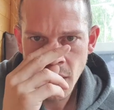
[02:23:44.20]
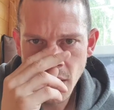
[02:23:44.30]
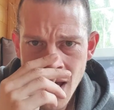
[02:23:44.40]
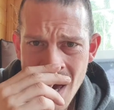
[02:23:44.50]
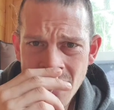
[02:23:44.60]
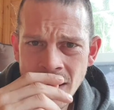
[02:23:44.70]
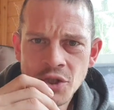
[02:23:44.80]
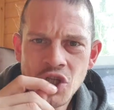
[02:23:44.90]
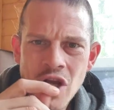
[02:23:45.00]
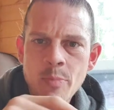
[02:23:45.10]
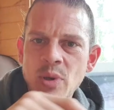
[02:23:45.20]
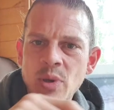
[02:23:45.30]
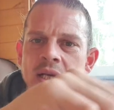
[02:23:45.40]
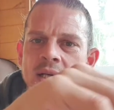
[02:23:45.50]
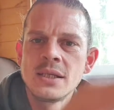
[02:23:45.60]
Yeah, in a
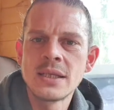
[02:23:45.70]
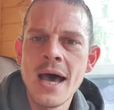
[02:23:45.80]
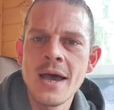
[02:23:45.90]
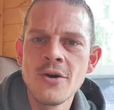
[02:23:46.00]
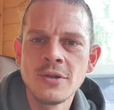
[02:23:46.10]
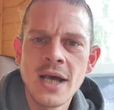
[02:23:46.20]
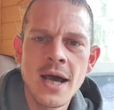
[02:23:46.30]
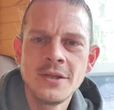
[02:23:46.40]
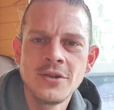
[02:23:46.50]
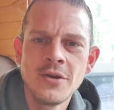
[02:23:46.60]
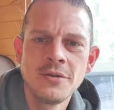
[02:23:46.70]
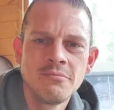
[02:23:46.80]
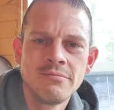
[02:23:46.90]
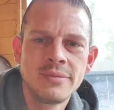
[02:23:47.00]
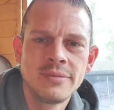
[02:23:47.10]
Japanese style, Tyson.
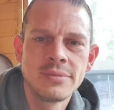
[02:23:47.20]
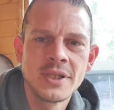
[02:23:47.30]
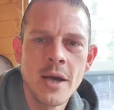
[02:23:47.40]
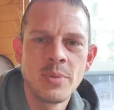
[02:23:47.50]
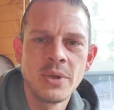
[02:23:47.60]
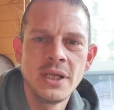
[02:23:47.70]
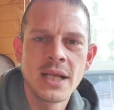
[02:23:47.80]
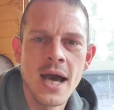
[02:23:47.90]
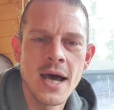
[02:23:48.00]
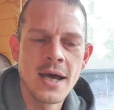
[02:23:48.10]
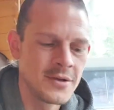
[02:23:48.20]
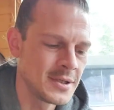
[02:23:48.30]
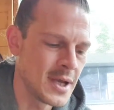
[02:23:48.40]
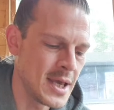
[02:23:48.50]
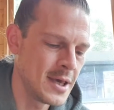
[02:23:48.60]
Japanese gardens
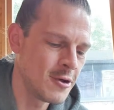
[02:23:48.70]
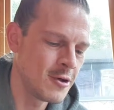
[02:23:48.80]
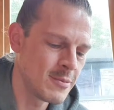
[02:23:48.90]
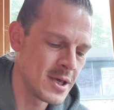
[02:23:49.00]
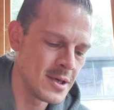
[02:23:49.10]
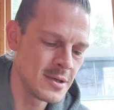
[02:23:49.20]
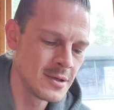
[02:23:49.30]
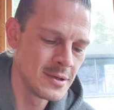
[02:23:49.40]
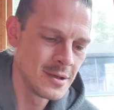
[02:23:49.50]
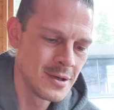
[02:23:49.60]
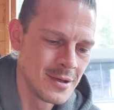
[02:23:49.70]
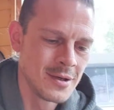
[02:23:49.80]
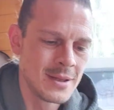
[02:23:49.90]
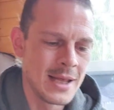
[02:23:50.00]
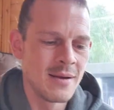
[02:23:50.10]
are ill, mate.
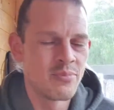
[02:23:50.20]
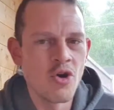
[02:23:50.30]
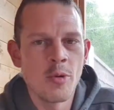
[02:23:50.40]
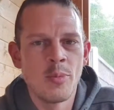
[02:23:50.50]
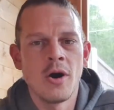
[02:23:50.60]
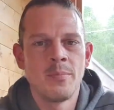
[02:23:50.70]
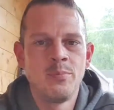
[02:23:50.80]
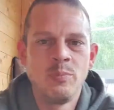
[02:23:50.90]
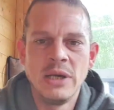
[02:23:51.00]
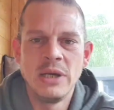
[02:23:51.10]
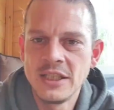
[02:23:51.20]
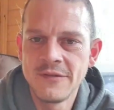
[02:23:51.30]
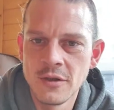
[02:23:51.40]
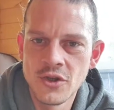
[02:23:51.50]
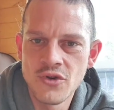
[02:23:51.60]
Like proper,
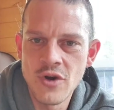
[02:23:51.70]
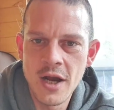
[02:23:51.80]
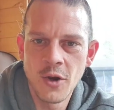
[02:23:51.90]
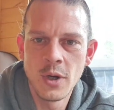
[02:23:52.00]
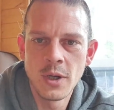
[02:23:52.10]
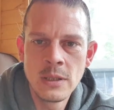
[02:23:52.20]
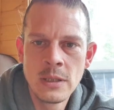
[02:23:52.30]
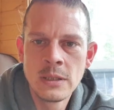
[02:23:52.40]
peaceful and tranquil.